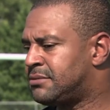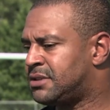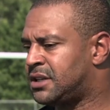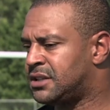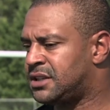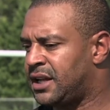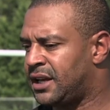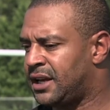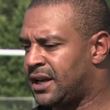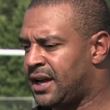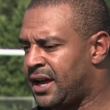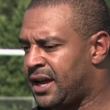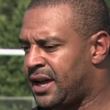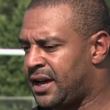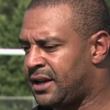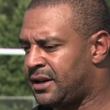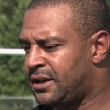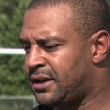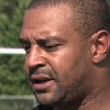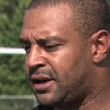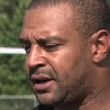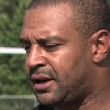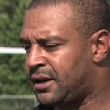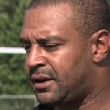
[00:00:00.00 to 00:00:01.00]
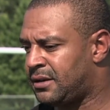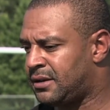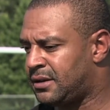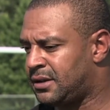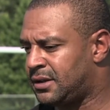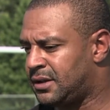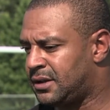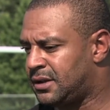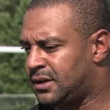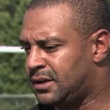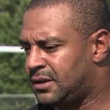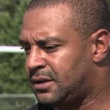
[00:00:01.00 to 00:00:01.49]
I think I had
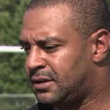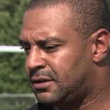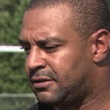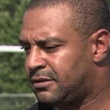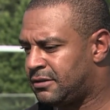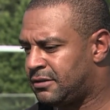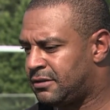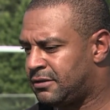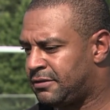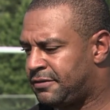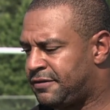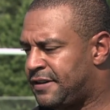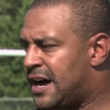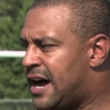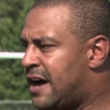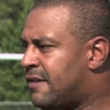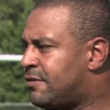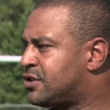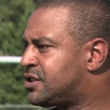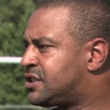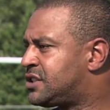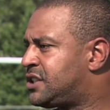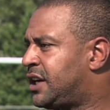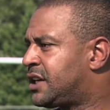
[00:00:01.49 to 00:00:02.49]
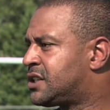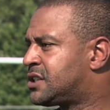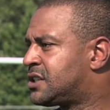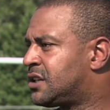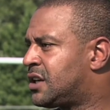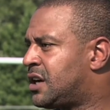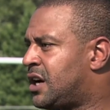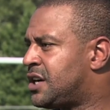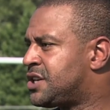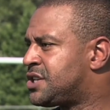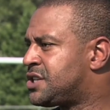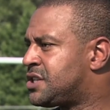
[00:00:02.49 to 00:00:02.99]
5 or 6
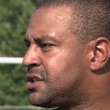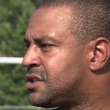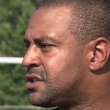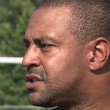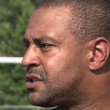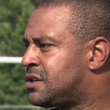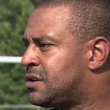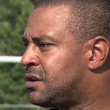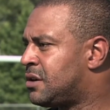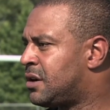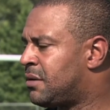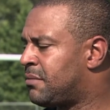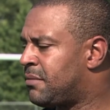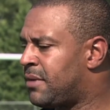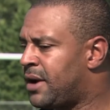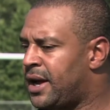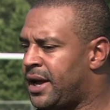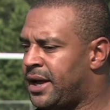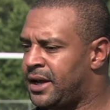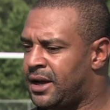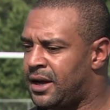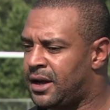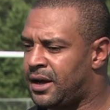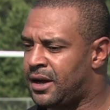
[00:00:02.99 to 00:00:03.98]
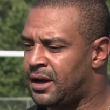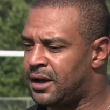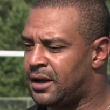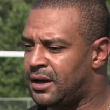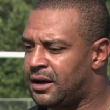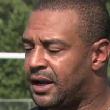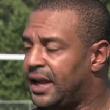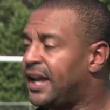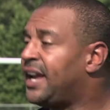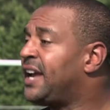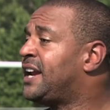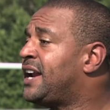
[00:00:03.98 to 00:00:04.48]
concussions during my
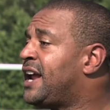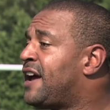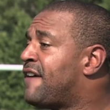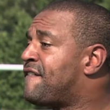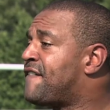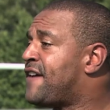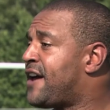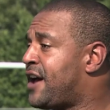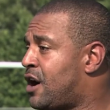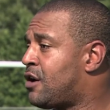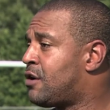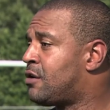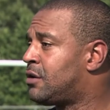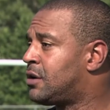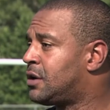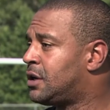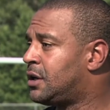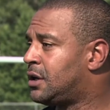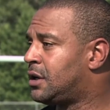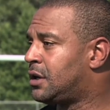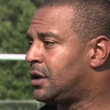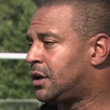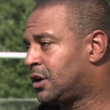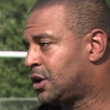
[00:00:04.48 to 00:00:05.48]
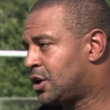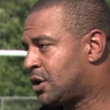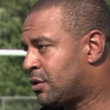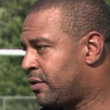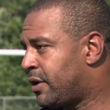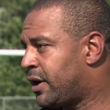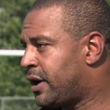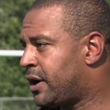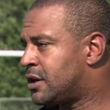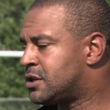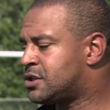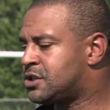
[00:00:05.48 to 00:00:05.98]
NFL
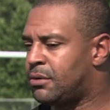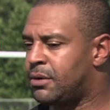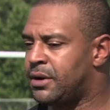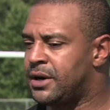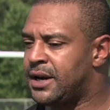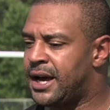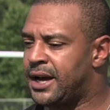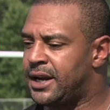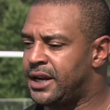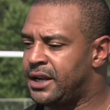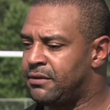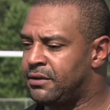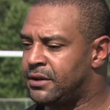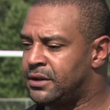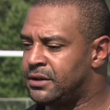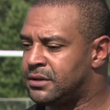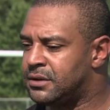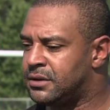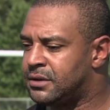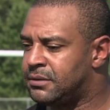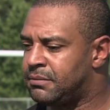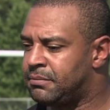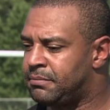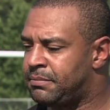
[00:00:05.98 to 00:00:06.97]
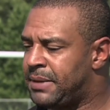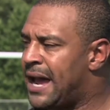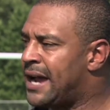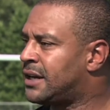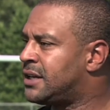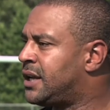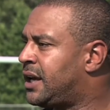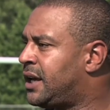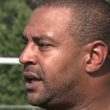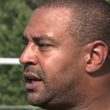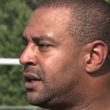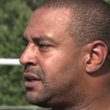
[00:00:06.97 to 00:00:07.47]
career. So we're not even
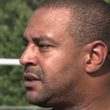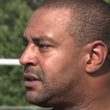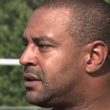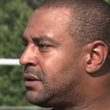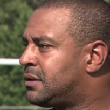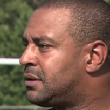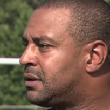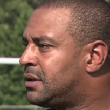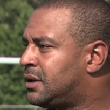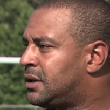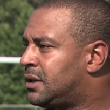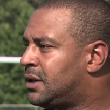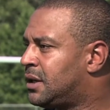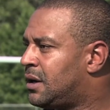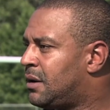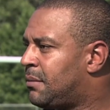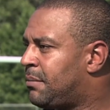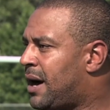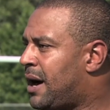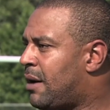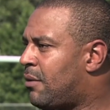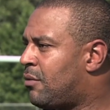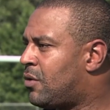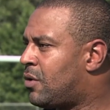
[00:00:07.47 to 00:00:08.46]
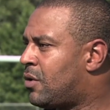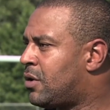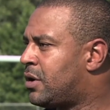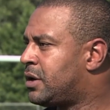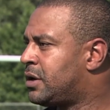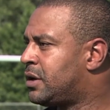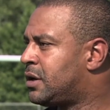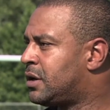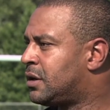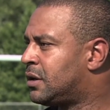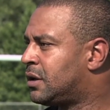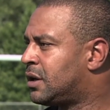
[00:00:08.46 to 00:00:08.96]
backdating the Pop
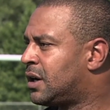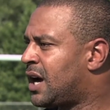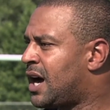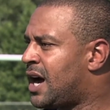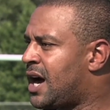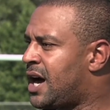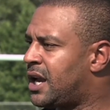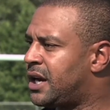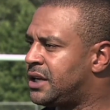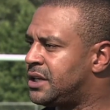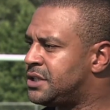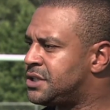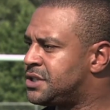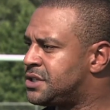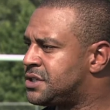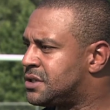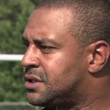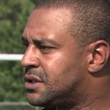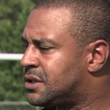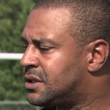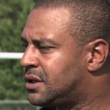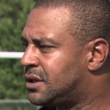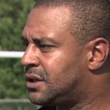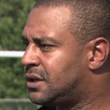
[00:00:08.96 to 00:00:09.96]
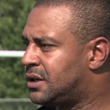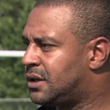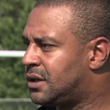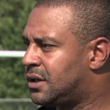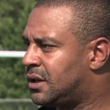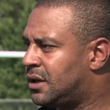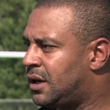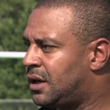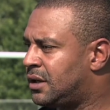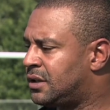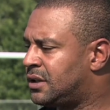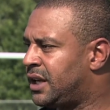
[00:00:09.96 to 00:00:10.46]
Warner, college,
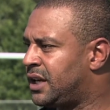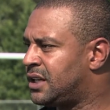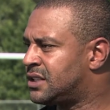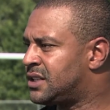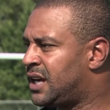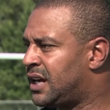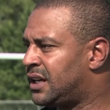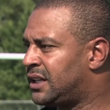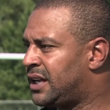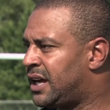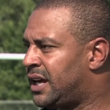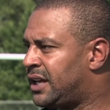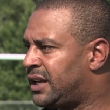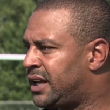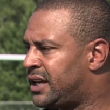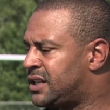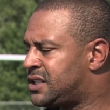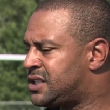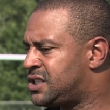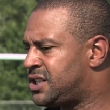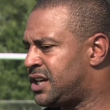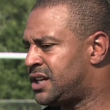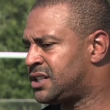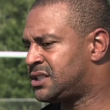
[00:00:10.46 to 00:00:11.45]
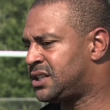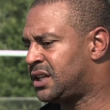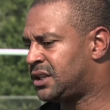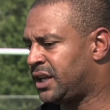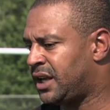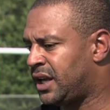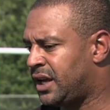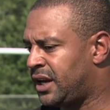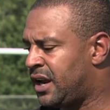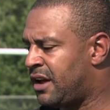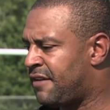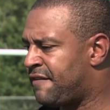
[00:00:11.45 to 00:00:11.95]
and things like that. That's just at the
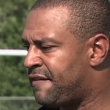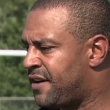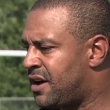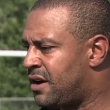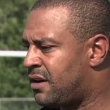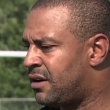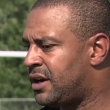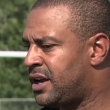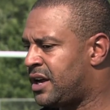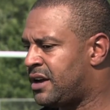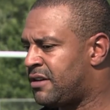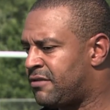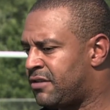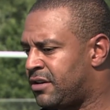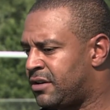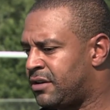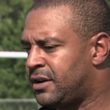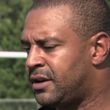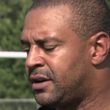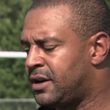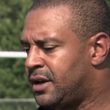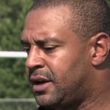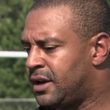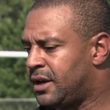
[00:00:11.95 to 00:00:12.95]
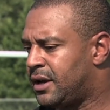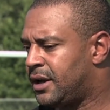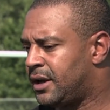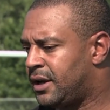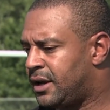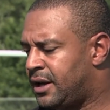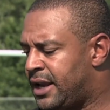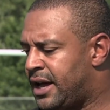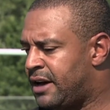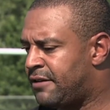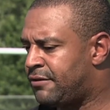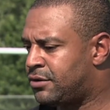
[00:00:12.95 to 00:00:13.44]
NFL
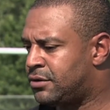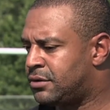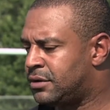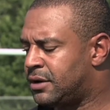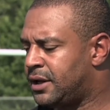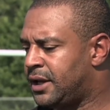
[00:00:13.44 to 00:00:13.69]
level.